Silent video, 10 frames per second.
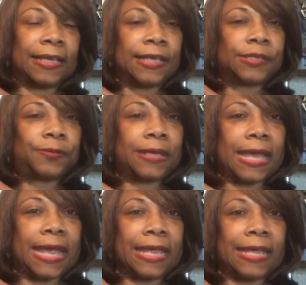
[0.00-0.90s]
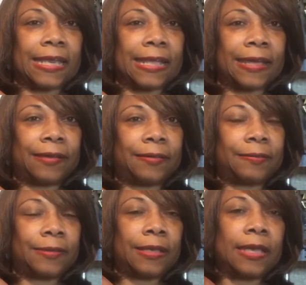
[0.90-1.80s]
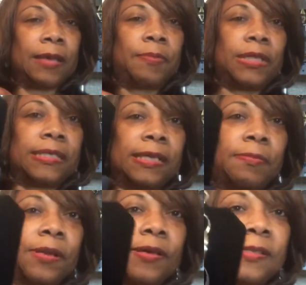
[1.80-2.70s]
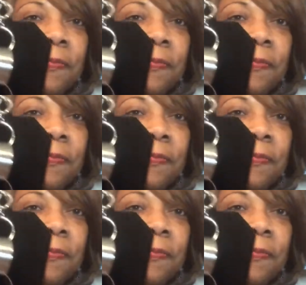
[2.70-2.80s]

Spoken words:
28 in glam. Put this up close and